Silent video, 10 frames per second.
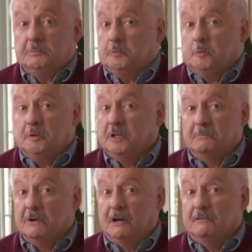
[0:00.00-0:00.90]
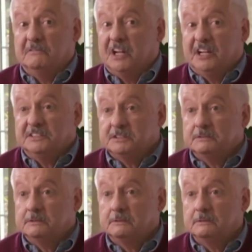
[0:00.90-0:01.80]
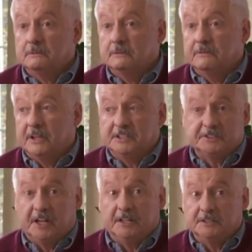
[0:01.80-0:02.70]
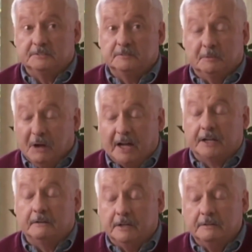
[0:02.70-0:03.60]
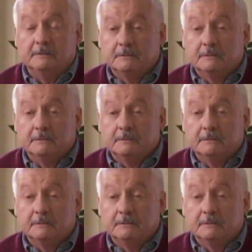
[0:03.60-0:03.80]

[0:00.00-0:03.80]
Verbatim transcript: within a matter of days, things changed dramatically.